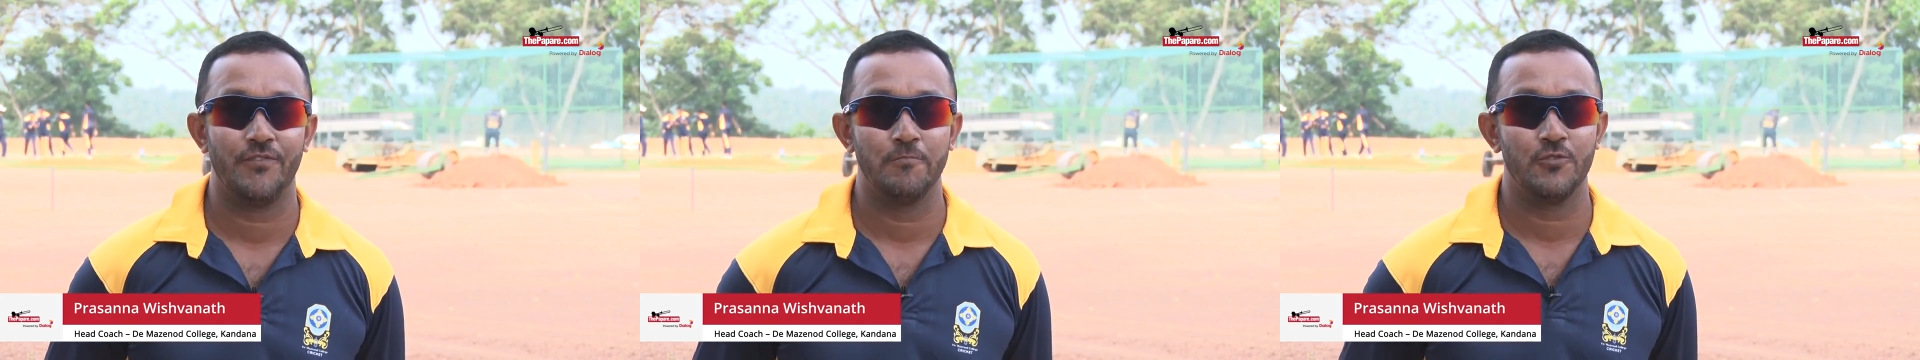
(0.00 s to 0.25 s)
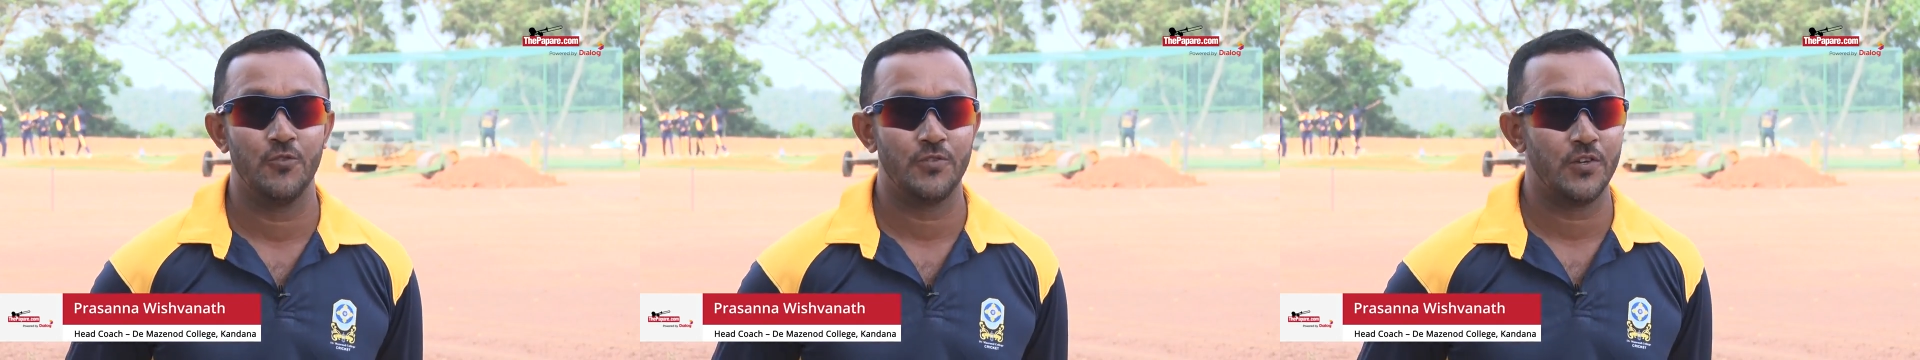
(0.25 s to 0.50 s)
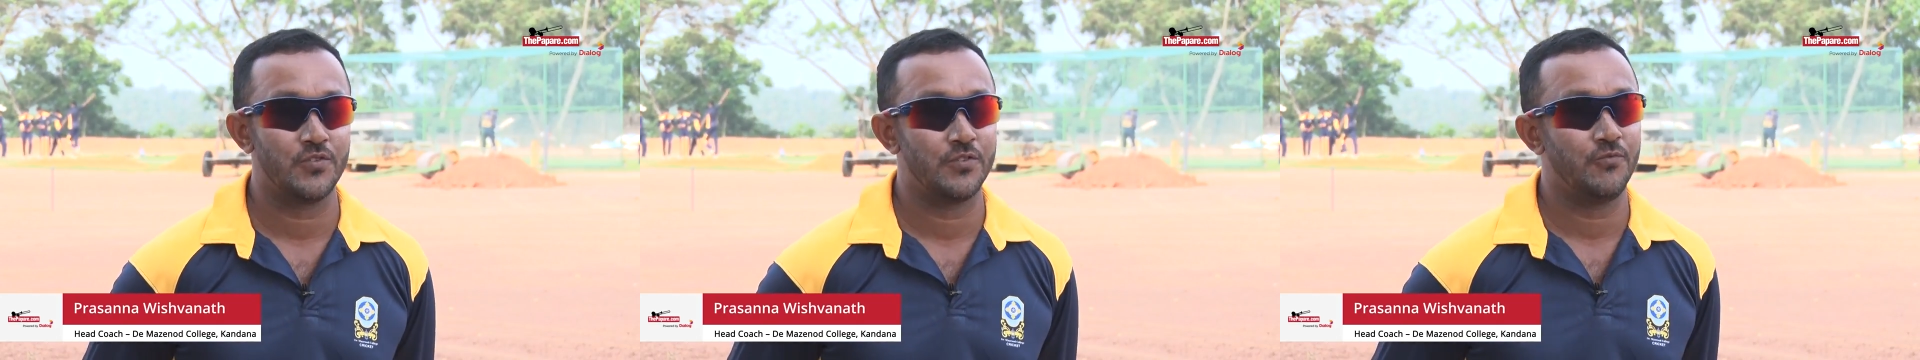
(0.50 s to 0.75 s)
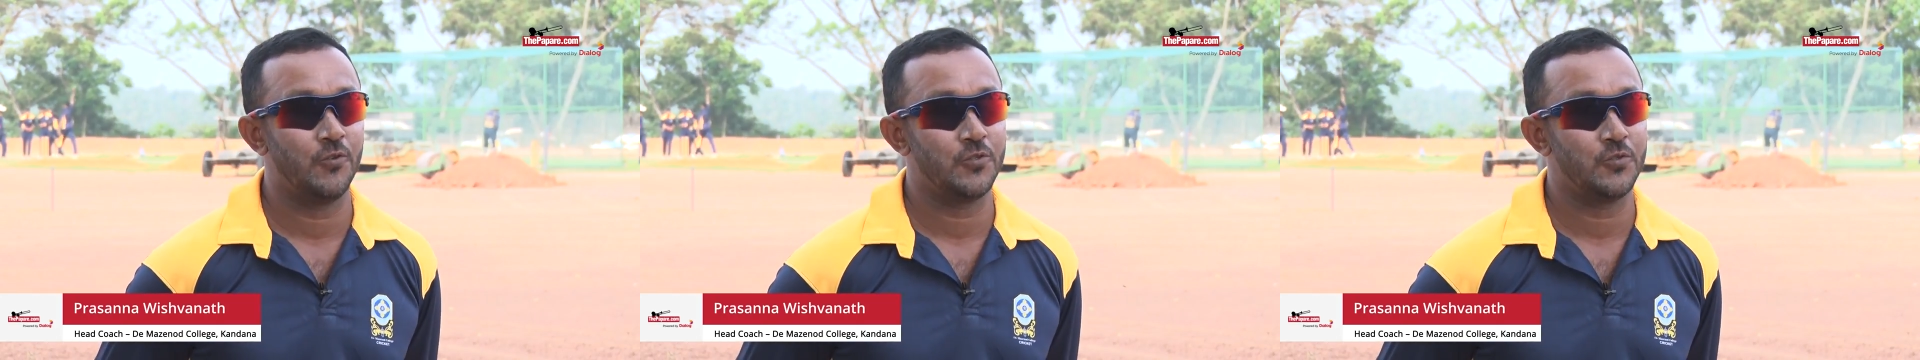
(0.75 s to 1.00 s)
from
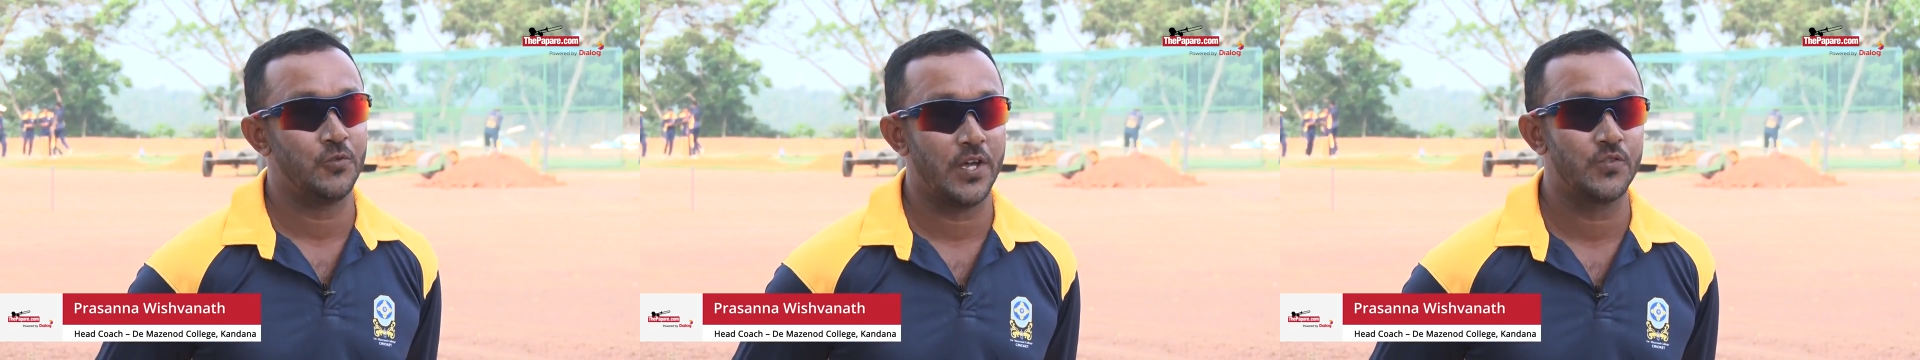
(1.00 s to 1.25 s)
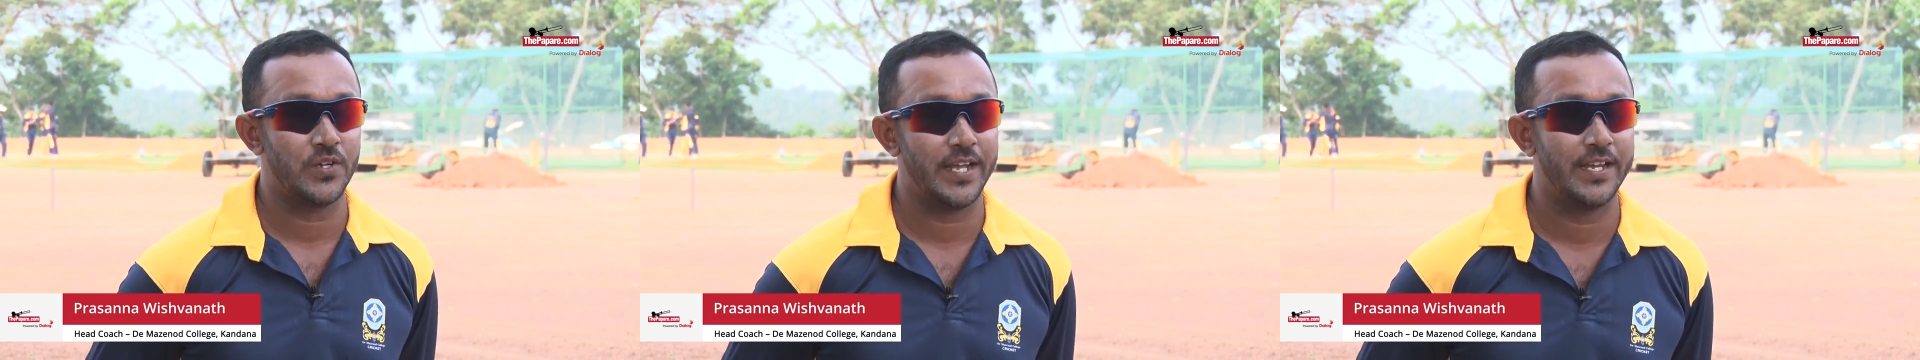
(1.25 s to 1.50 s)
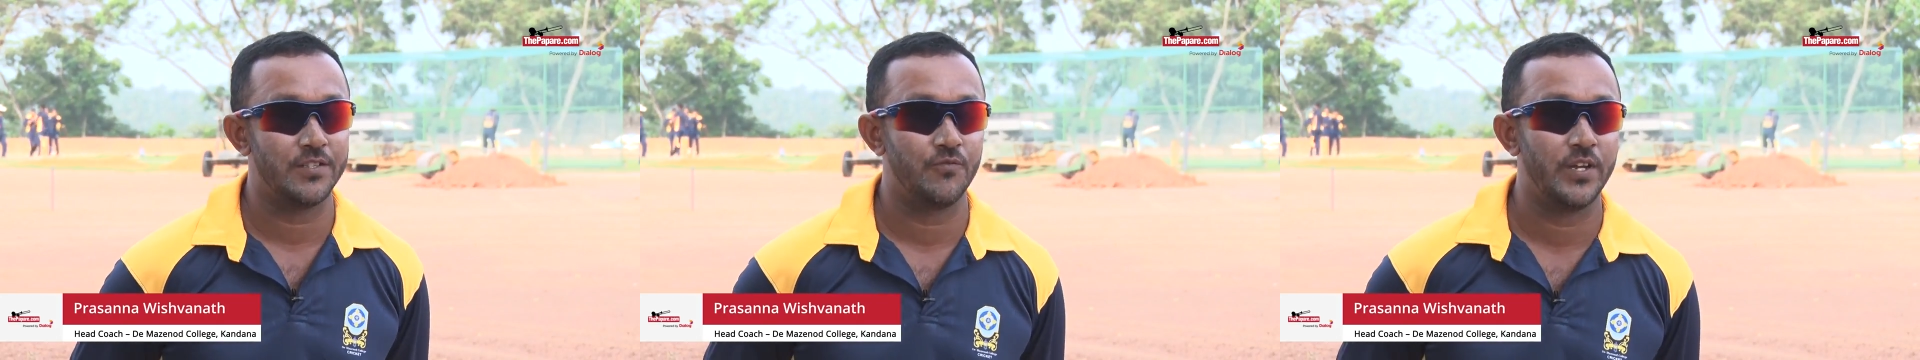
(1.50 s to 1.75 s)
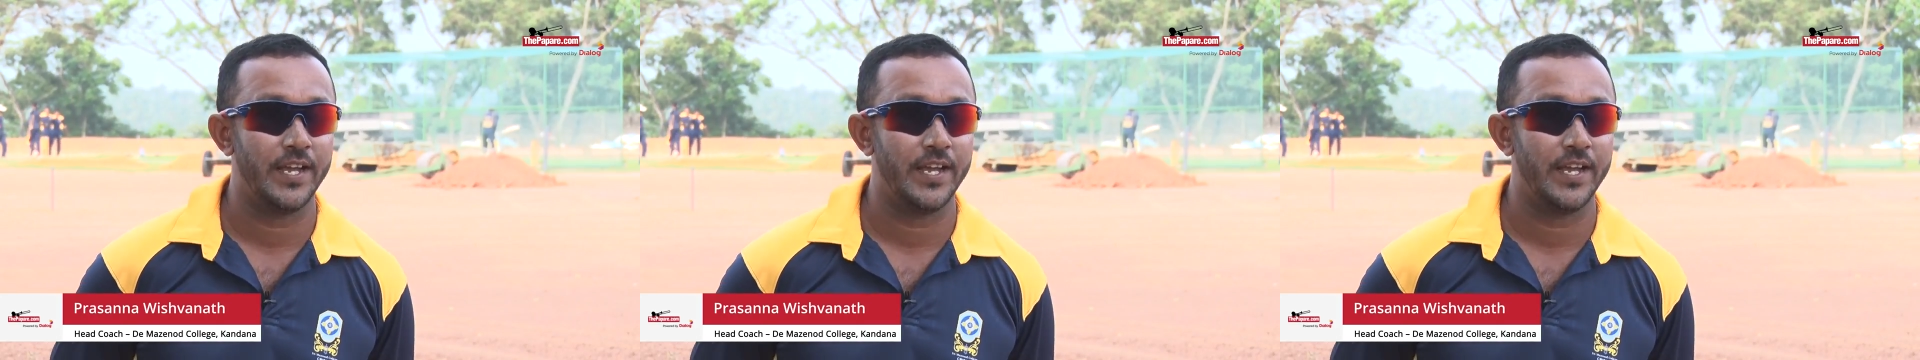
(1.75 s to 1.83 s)
2004 to 2008.